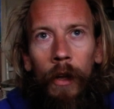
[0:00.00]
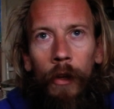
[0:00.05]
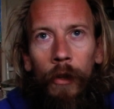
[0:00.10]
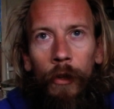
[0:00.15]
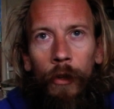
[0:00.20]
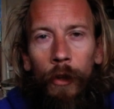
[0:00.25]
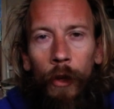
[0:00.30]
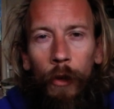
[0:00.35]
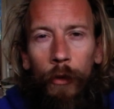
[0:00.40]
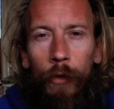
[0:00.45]

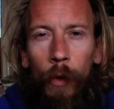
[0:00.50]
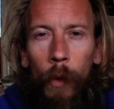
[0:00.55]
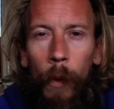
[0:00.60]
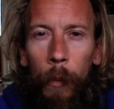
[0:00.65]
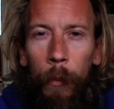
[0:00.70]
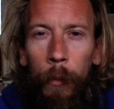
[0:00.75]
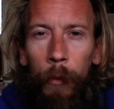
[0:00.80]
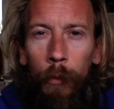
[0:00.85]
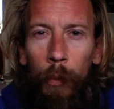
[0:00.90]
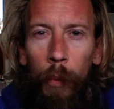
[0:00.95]
You know, so
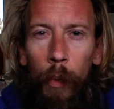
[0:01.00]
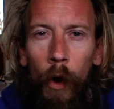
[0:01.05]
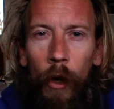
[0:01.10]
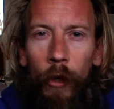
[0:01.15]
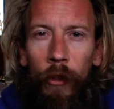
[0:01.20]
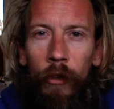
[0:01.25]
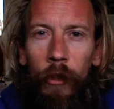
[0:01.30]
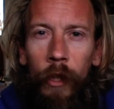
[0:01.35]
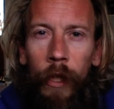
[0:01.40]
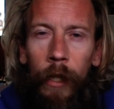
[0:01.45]
I was
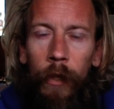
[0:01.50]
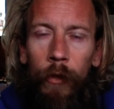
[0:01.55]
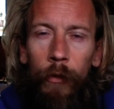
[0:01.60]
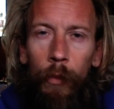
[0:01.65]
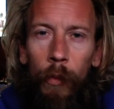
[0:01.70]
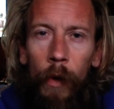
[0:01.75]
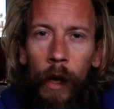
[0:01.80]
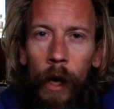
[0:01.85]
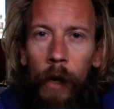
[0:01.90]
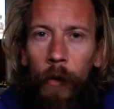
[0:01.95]
watching as
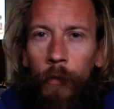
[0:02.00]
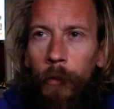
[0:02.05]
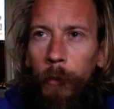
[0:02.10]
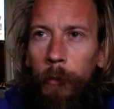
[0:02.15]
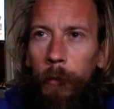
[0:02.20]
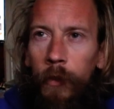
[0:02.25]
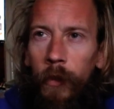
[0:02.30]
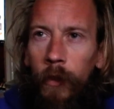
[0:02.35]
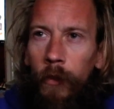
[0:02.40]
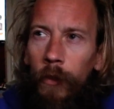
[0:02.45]
well
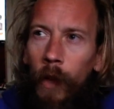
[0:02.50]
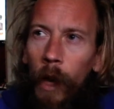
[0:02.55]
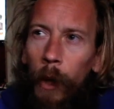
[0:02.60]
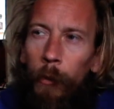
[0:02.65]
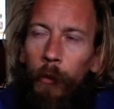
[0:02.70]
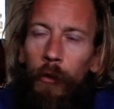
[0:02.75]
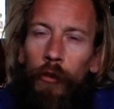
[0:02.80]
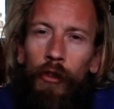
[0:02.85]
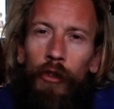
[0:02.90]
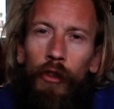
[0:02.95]
from a distance. I
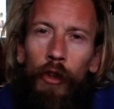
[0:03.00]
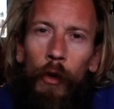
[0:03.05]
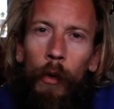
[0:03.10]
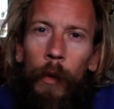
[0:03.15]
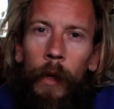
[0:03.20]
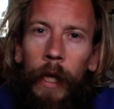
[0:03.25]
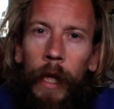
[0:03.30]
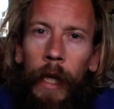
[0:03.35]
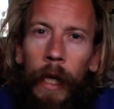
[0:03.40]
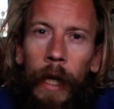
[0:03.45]
was
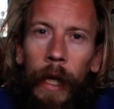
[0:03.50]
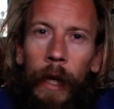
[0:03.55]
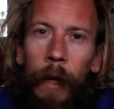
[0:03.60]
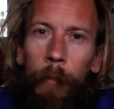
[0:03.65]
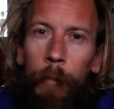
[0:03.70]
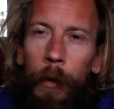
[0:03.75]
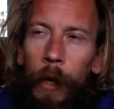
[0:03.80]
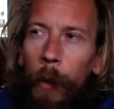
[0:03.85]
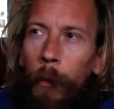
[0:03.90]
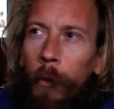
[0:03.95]
doing it,
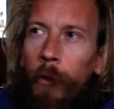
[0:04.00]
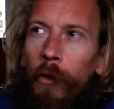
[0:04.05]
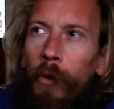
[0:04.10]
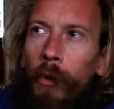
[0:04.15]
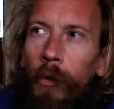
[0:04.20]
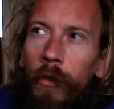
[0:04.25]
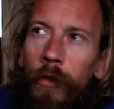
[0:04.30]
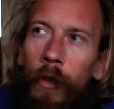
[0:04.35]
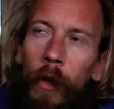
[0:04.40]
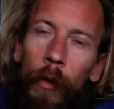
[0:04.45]
but I was
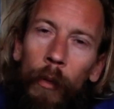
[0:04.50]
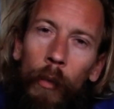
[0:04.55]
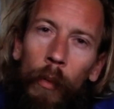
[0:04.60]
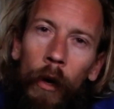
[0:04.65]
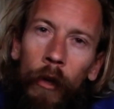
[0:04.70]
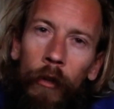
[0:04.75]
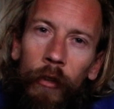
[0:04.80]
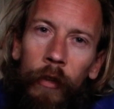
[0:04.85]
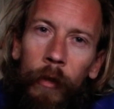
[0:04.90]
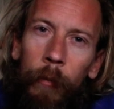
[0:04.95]
also
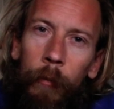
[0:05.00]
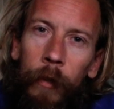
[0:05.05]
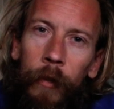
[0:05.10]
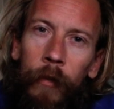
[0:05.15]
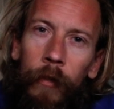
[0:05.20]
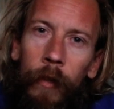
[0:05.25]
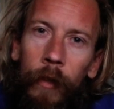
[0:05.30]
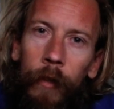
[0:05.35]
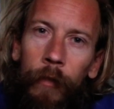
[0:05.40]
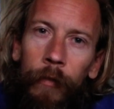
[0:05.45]
watching
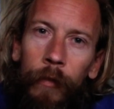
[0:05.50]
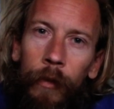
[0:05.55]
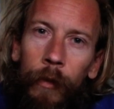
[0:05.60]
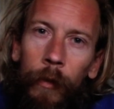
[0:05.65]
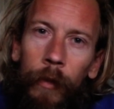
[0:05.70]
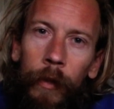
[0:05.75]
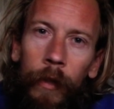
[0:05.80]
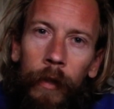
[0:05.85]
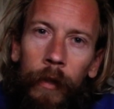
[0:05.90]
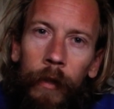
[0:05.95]
myself do
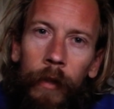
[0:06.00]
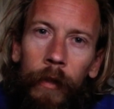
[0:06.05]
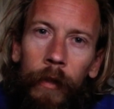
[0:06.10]
it